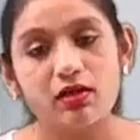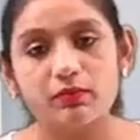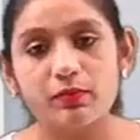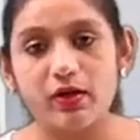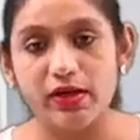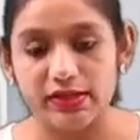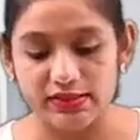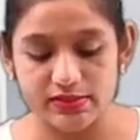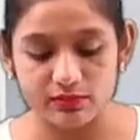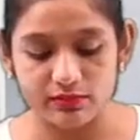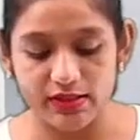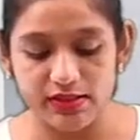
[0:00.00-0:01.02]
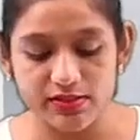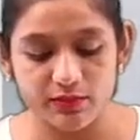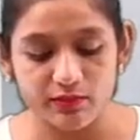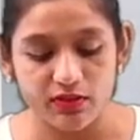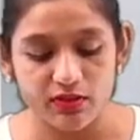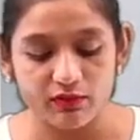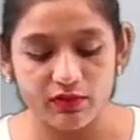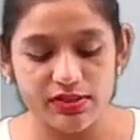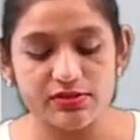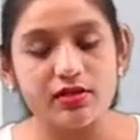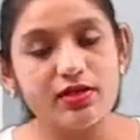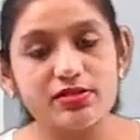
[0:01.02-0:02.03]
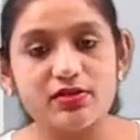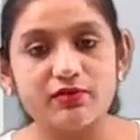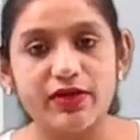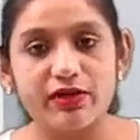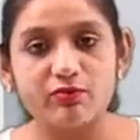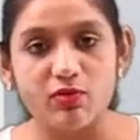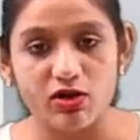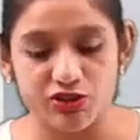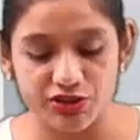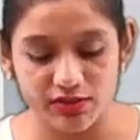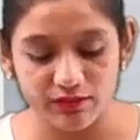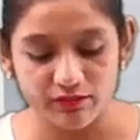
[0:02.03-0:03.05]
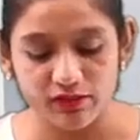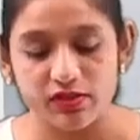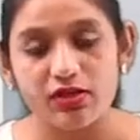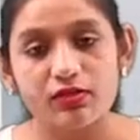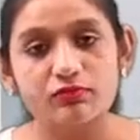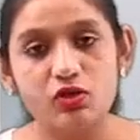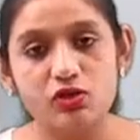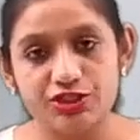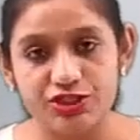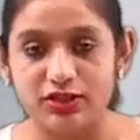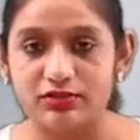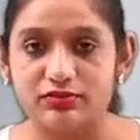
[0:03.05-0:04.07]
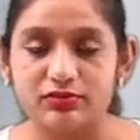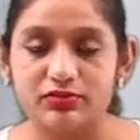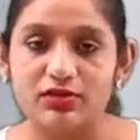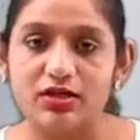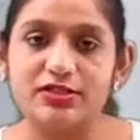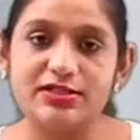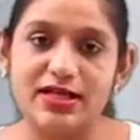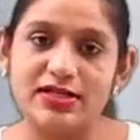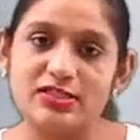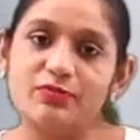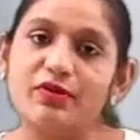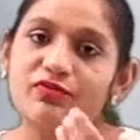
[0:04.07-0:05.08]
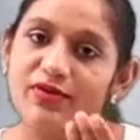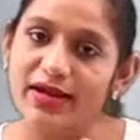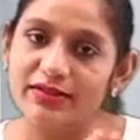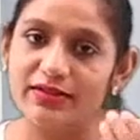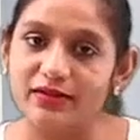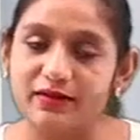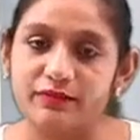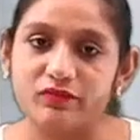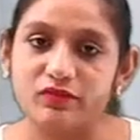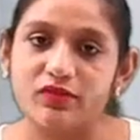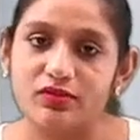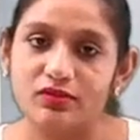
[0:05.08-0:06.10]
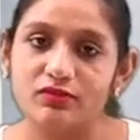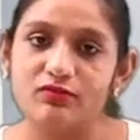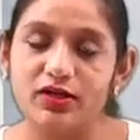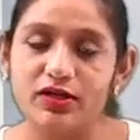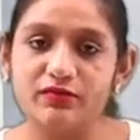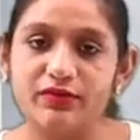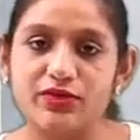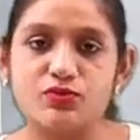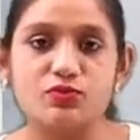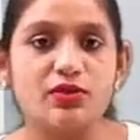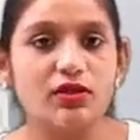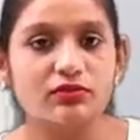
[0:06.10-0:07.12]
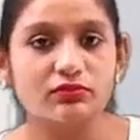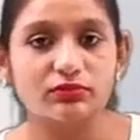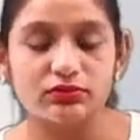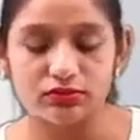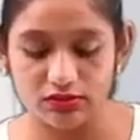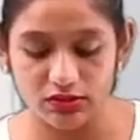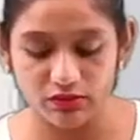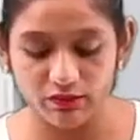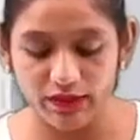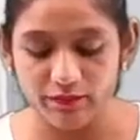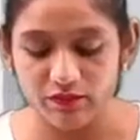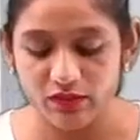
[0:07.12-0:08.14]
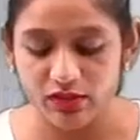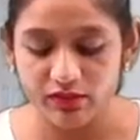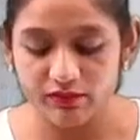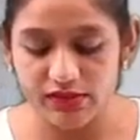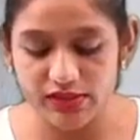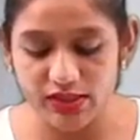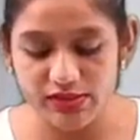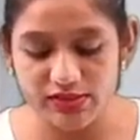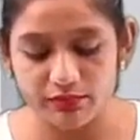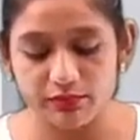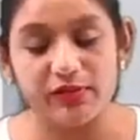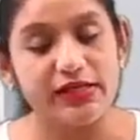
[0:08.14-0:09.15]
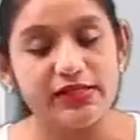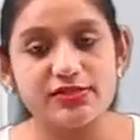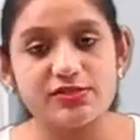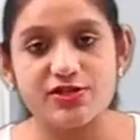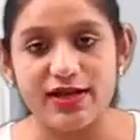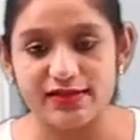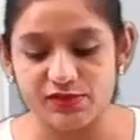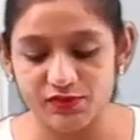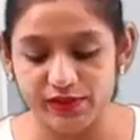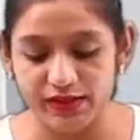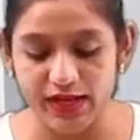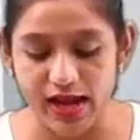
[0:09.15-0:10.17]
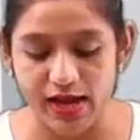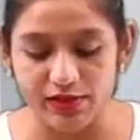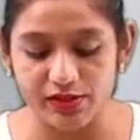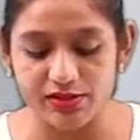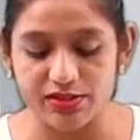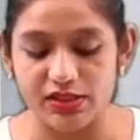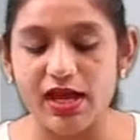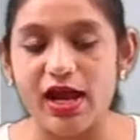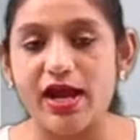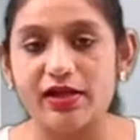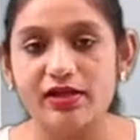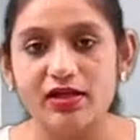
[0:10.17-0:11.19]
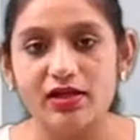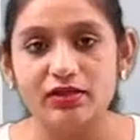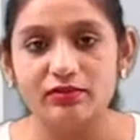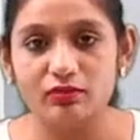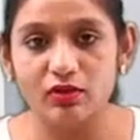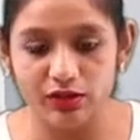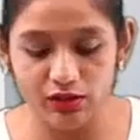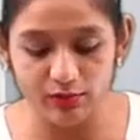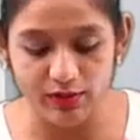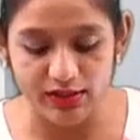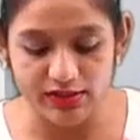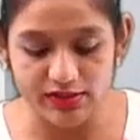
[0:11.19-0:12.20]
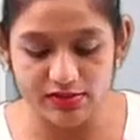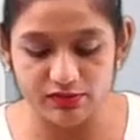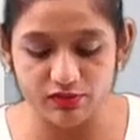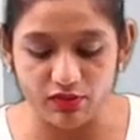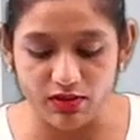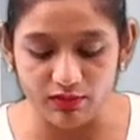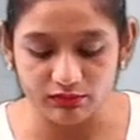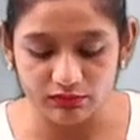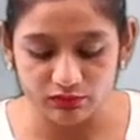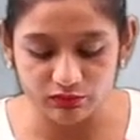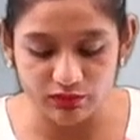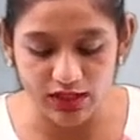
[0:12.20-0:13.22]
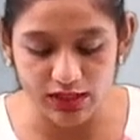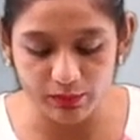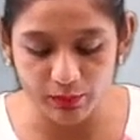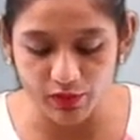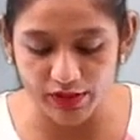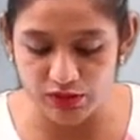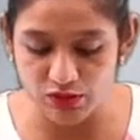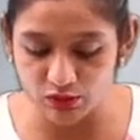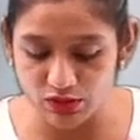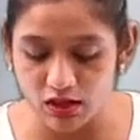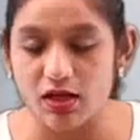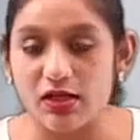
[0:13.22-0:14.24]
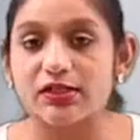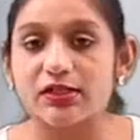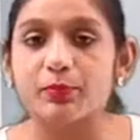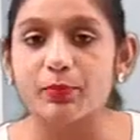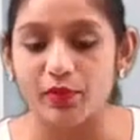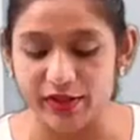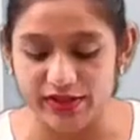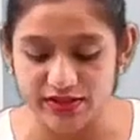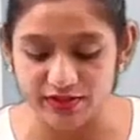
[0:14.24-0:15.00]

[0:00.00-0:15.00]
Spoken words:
points. Means what is called as the wave motion? Motion, a transfer factor, one way to the another way, which is means transferring energy and moments from one point to the another point